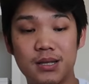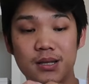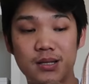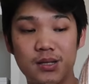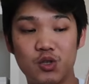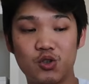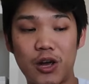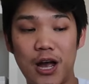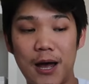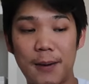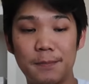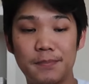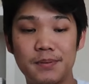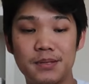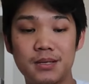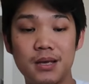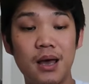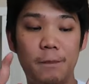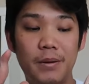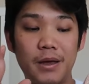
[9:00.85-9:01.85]
the
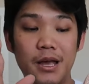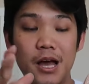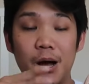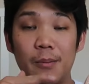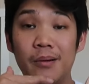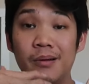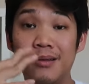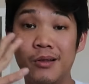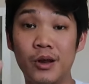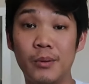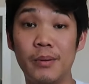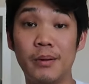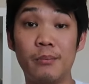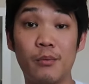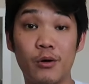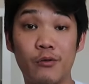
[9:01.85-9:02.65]
straps become a little bit